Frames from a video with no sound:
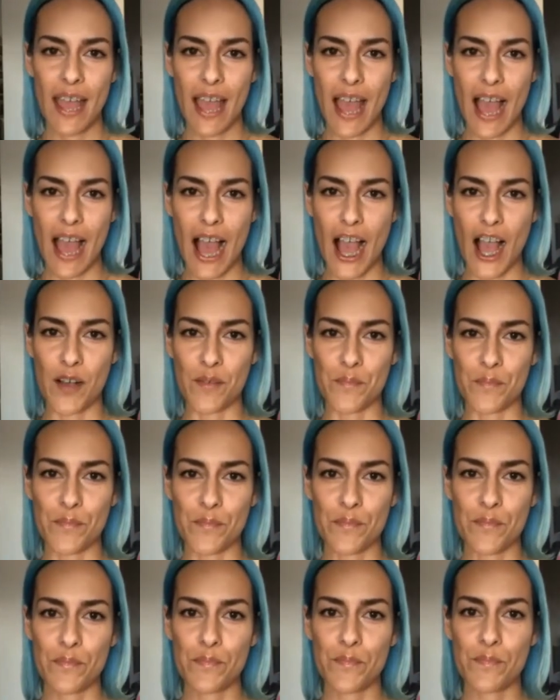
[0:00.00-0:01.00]

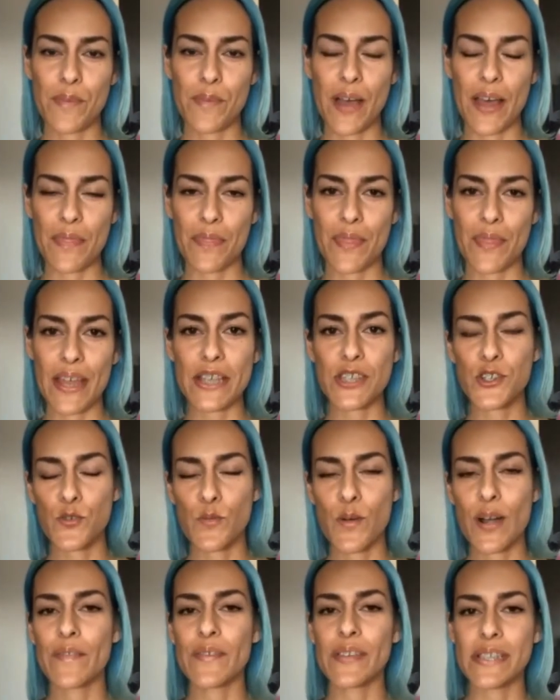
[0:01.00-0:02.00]
But they still
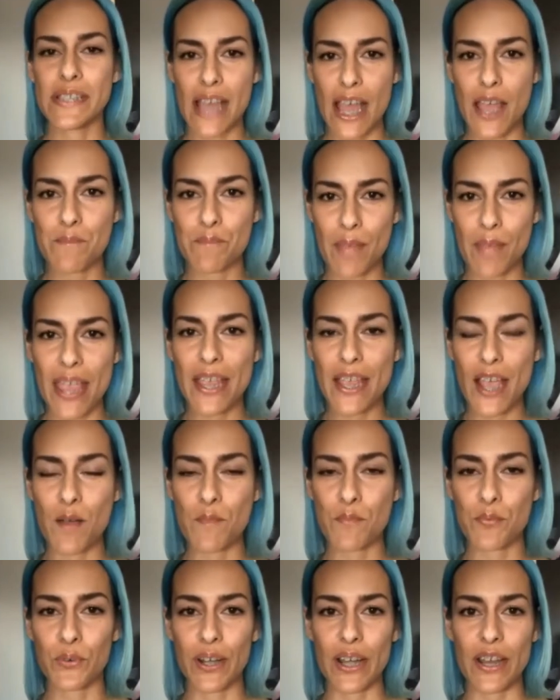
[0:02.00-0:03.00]
wanted the same
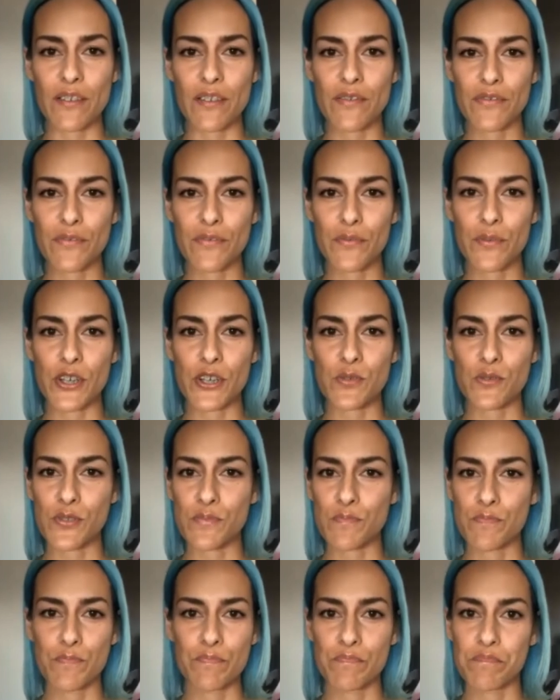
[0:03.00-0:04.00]
makeup brief, which was
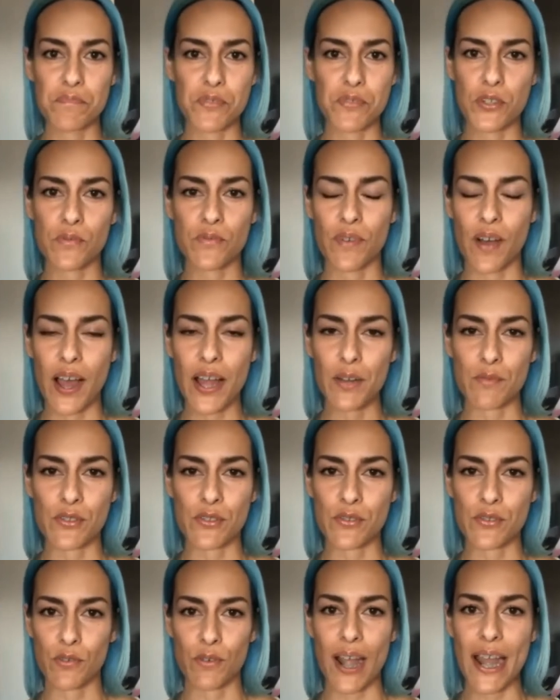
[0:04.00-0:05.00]
still fine. It
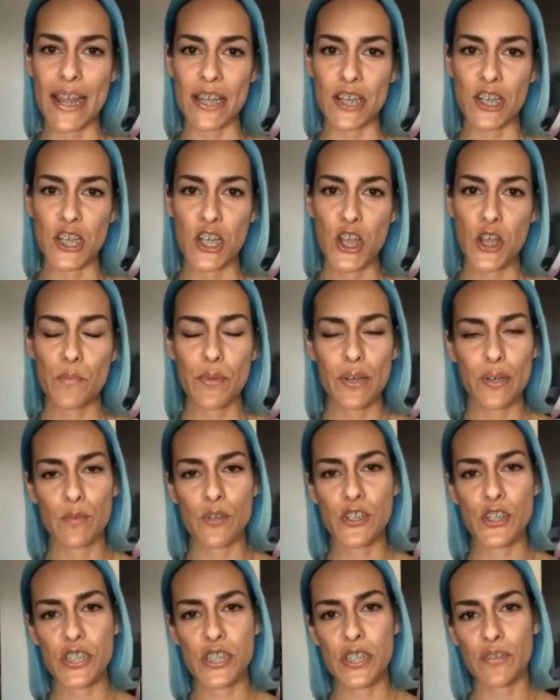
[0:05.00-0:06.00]
was great. But it
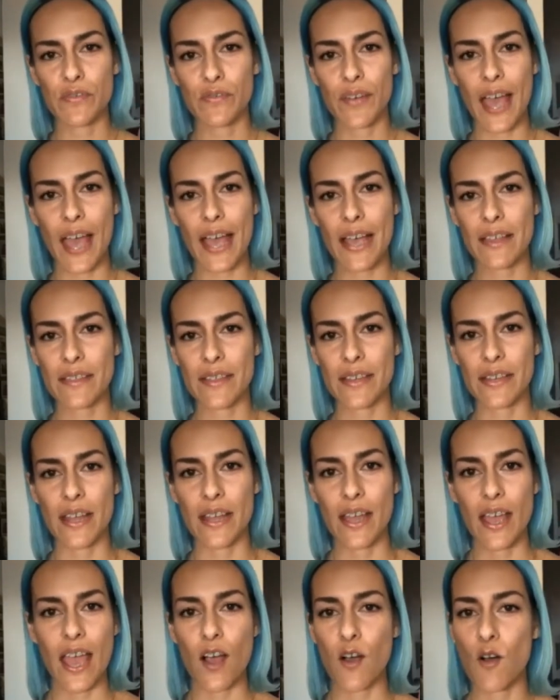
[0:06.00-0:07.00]
was just the fact that
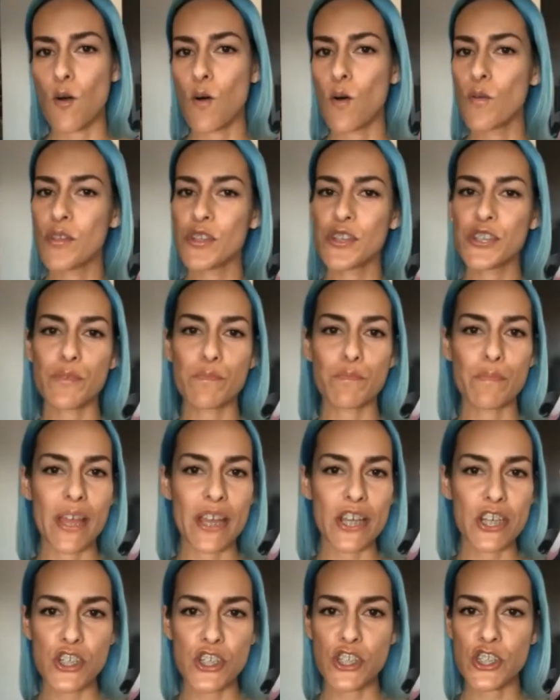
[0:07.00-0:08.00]
all the
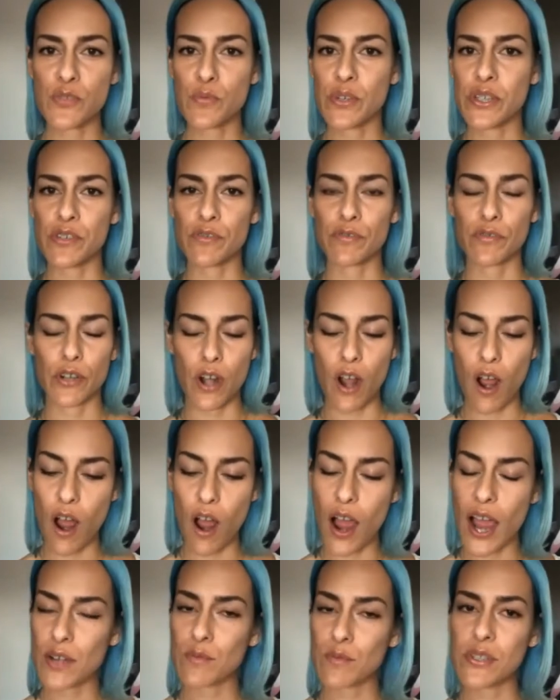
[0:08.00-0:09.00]
dimensions were different.
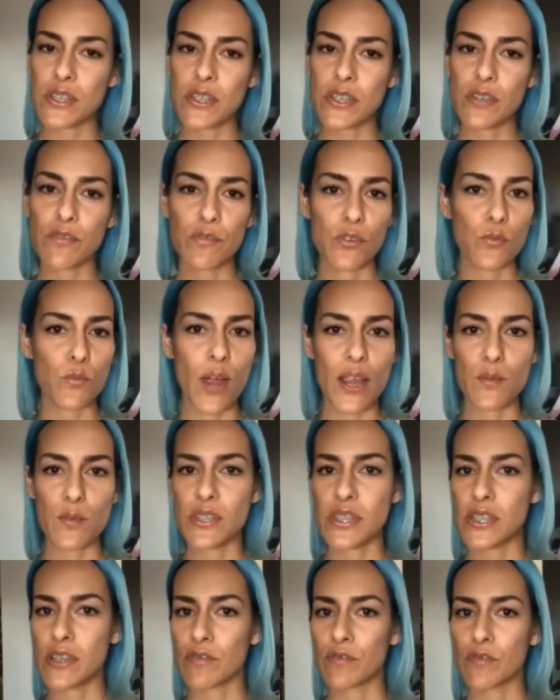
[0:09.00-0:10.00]
Height was different, weight
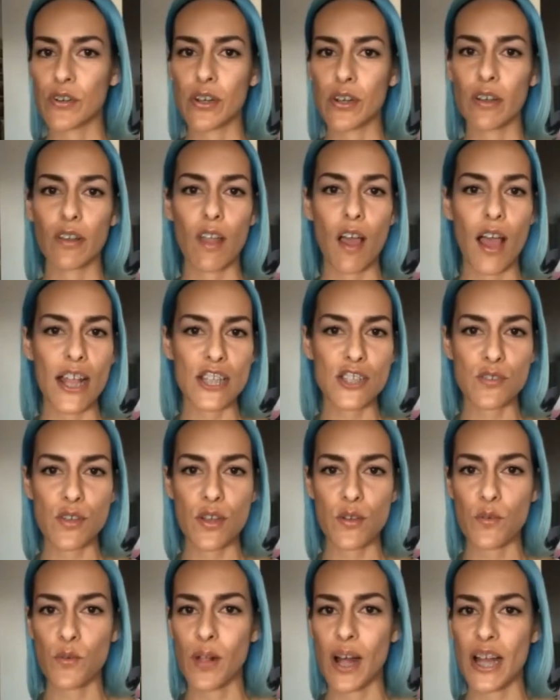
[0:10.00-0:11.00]
was different, lights
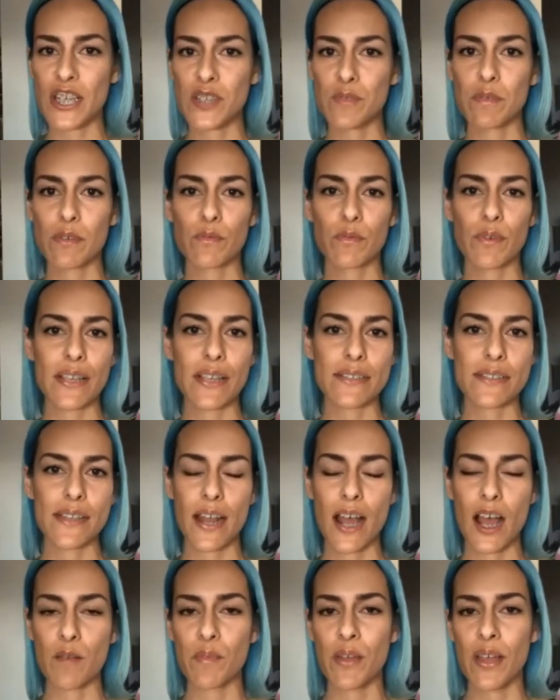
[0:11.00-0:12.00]
all had to be reset
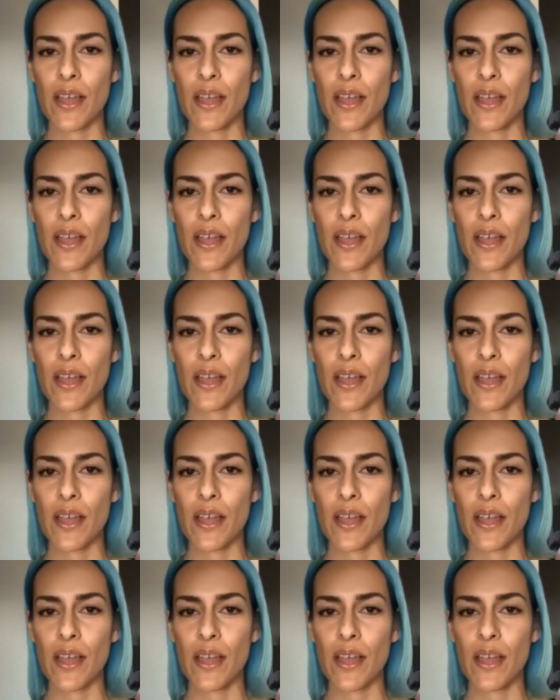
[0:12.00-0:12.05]
up.